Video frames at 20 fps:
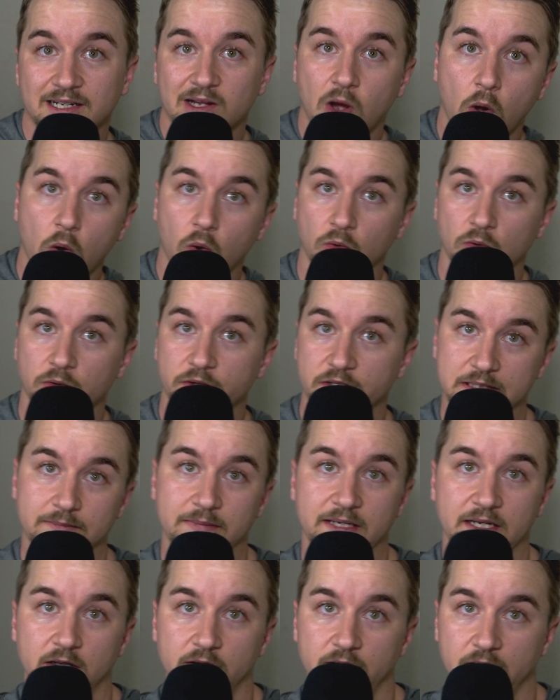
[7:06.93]
cold
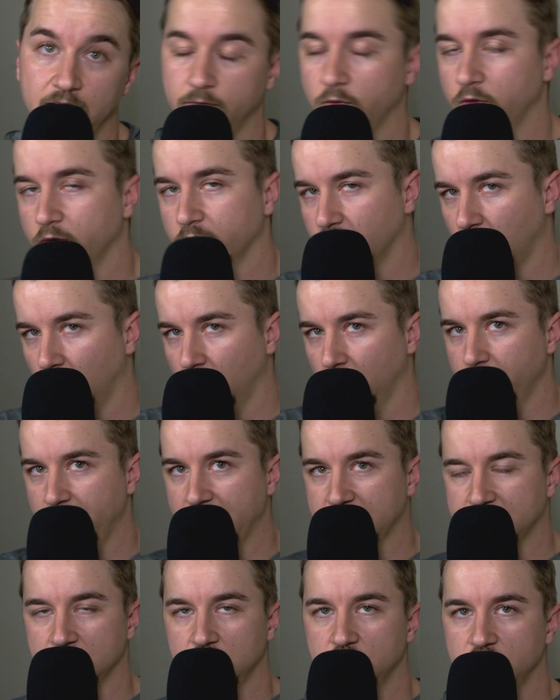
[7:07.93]
email them or cold
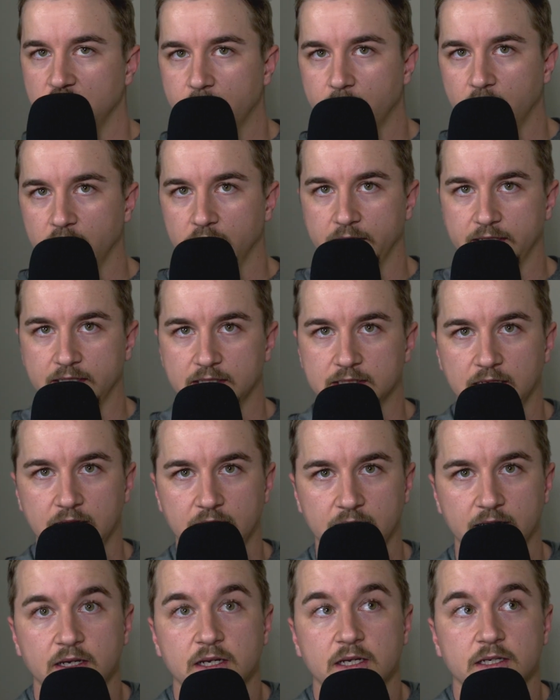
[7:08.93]
message them on
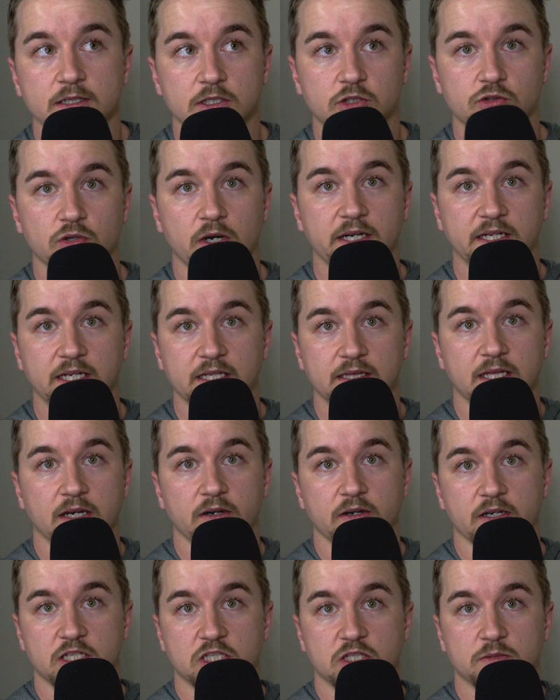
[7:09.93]
LinkedIn to try to get their
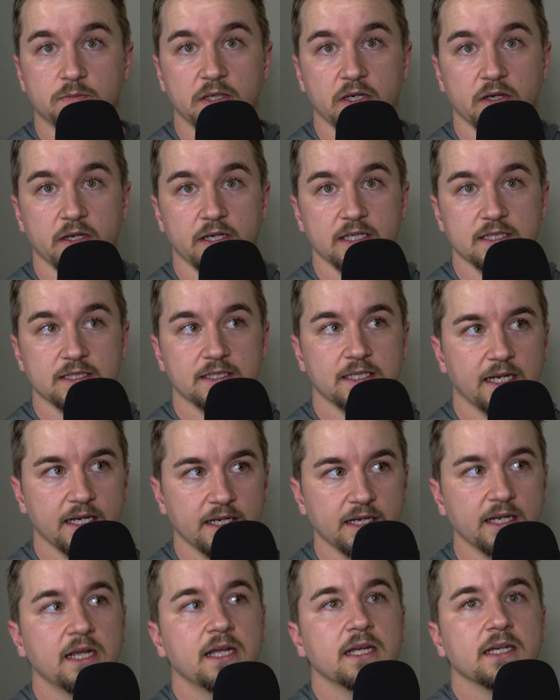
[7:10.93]
experience
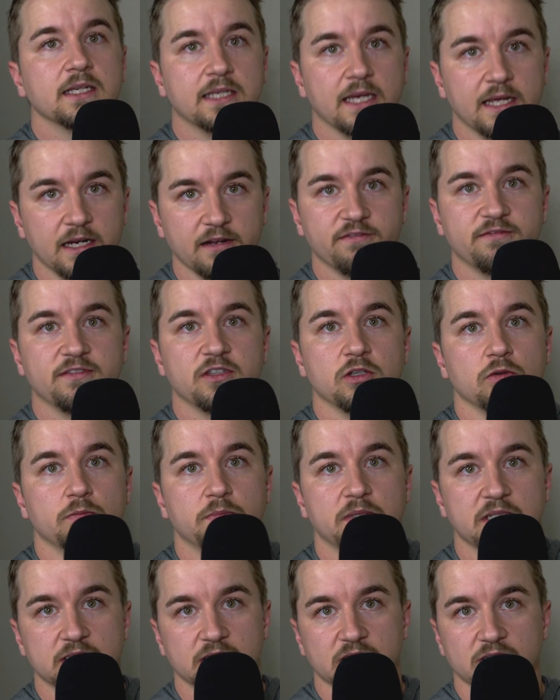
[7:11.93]
and get a few
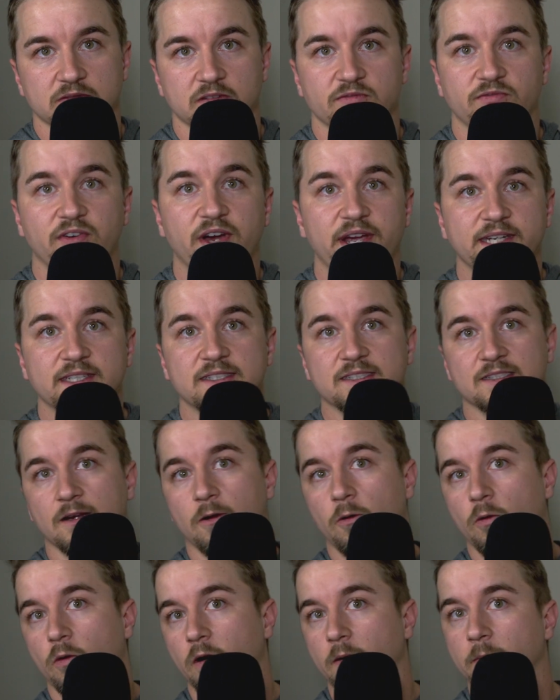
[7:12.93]
pieces of advice
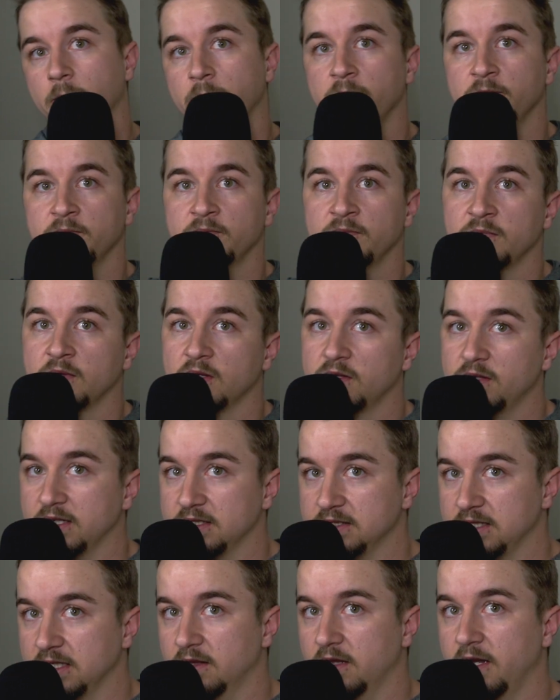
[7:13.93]
or things
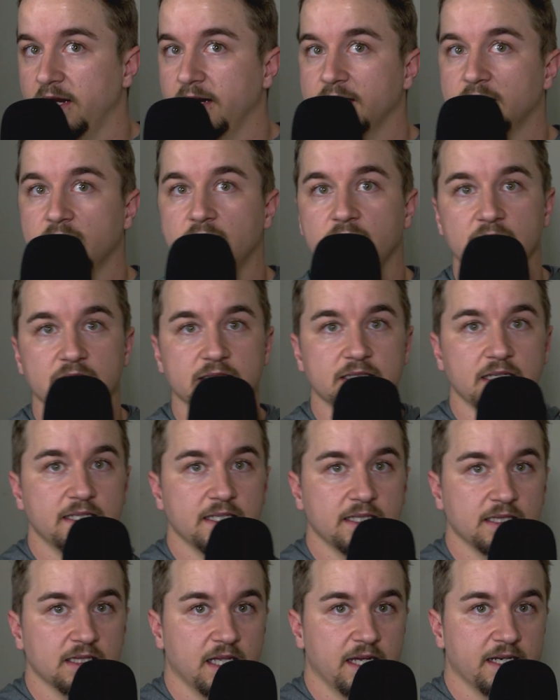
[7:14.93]
they liked, things they
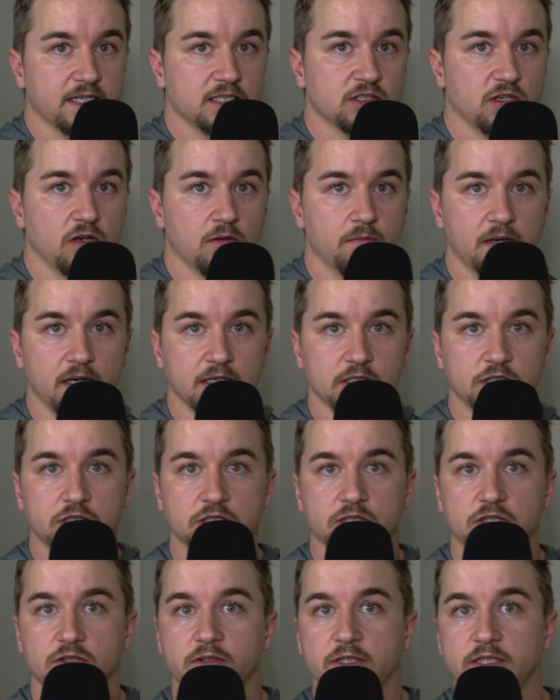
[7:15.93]
didn't like so much,
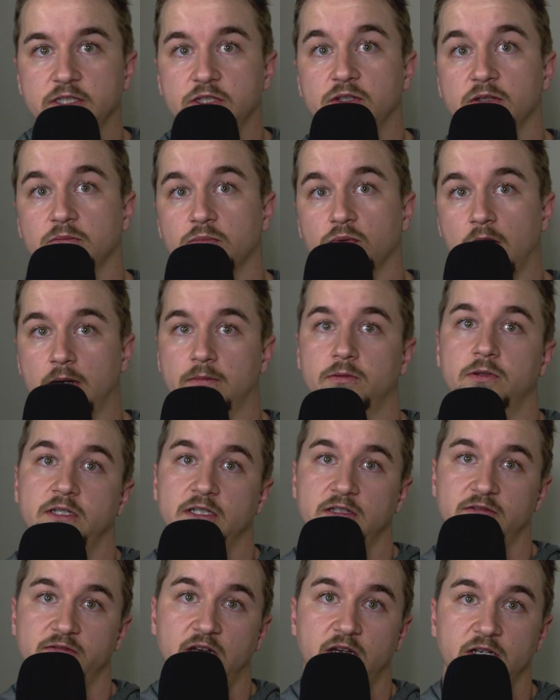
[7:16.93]
so that you can properly
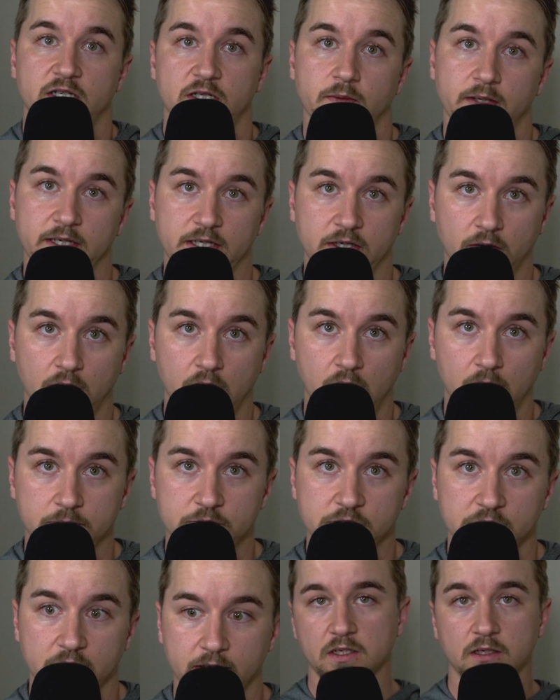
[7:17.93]
evaluate your
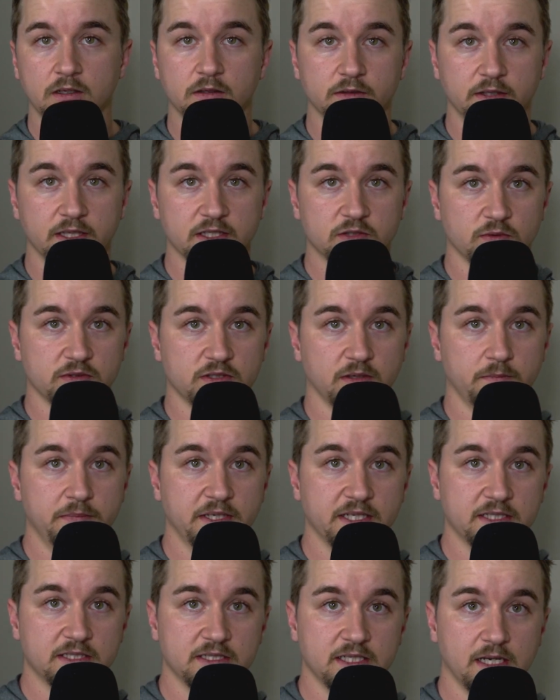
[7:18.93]
option. This was a
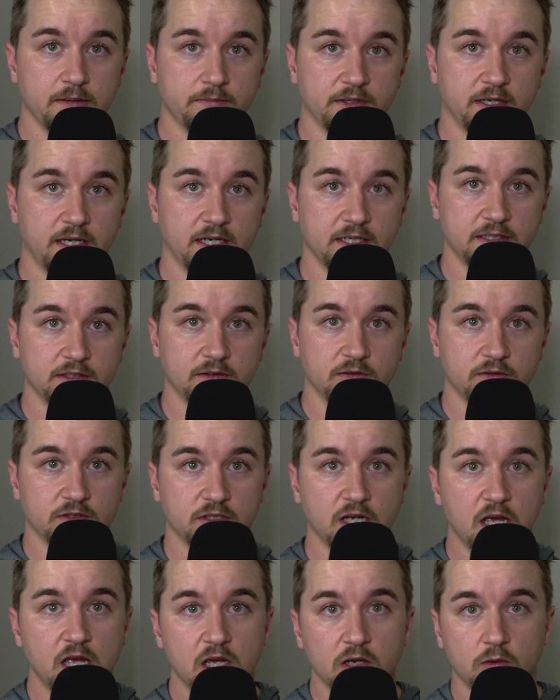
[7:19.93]
big step that I used
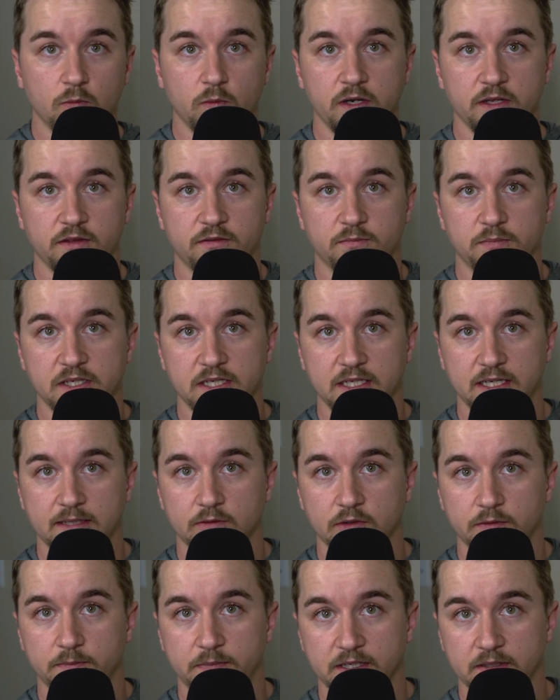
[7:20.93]
with being able
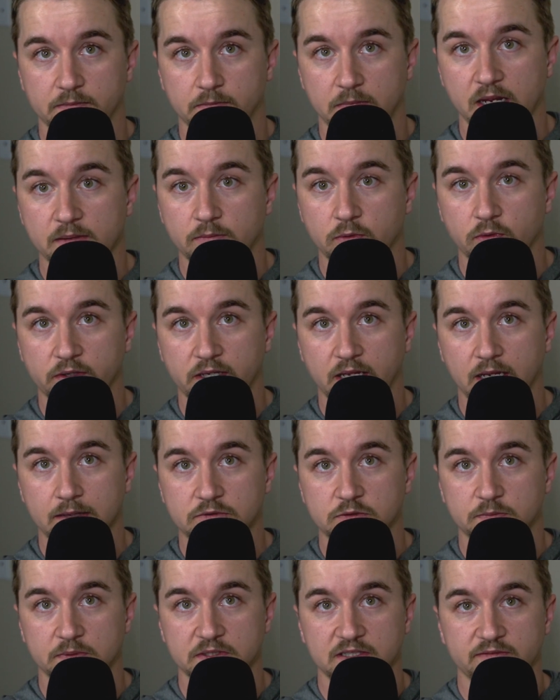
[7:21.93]
to pick my bootcamp
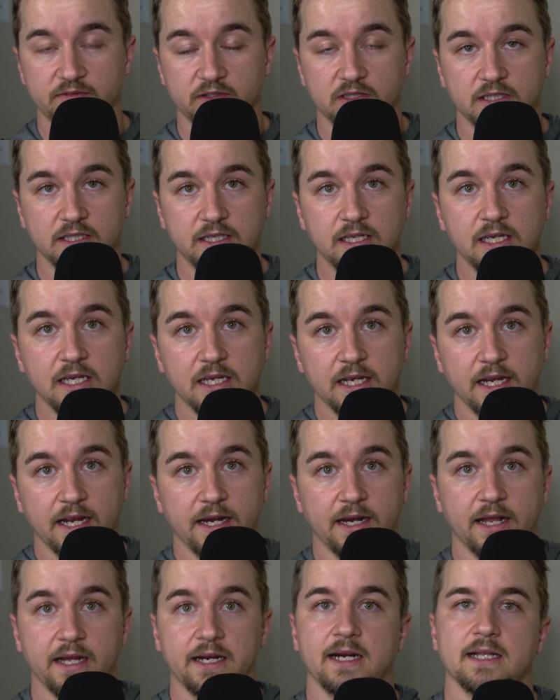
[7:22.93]
specifically,
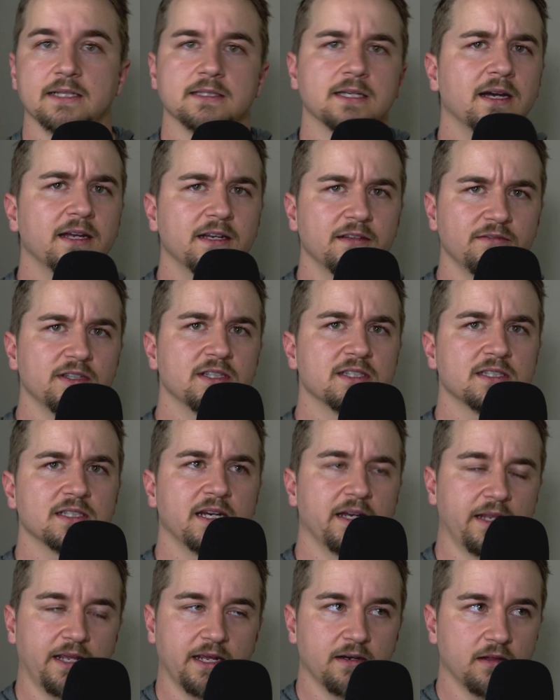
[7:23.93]
and I got a ton of
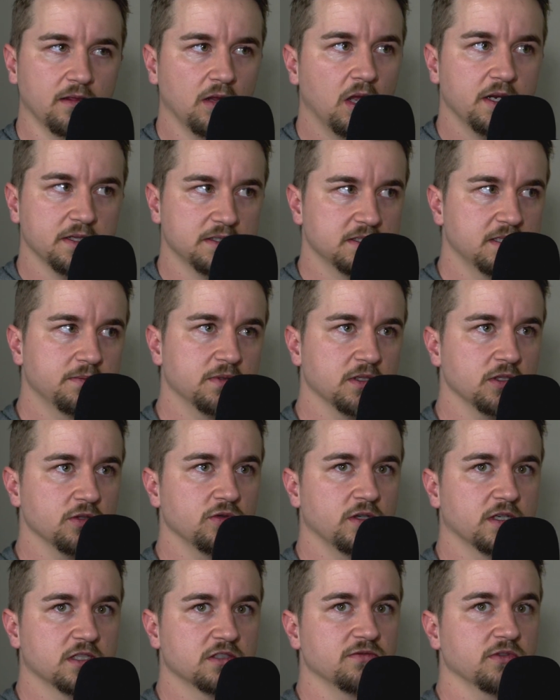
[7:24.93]
insight and a lot of tips and
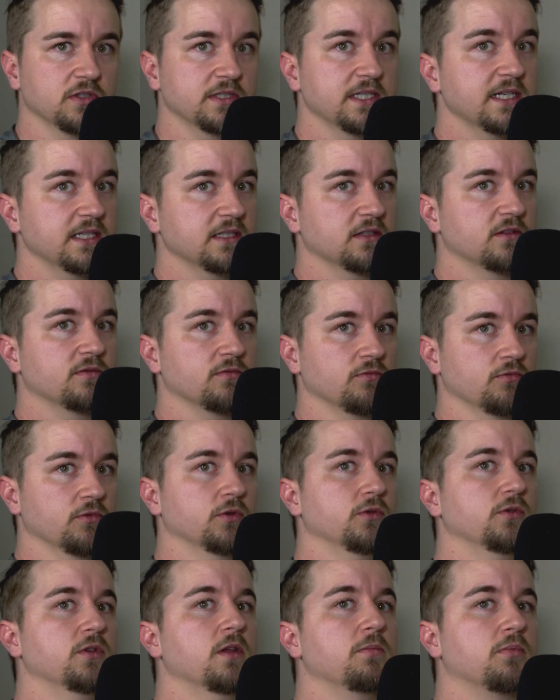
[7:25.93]
tricks for getting
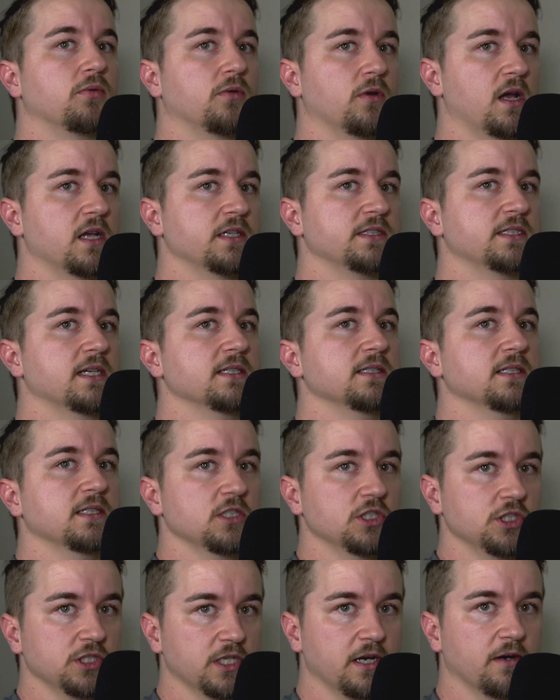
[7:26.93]
through the process in
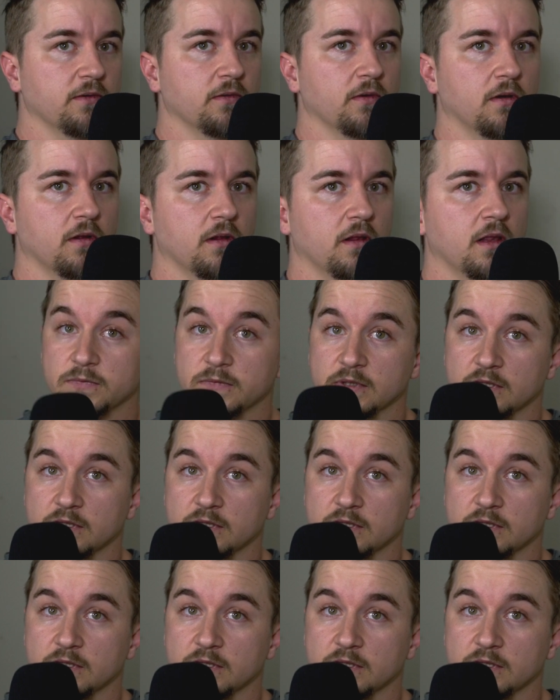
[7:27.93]
general.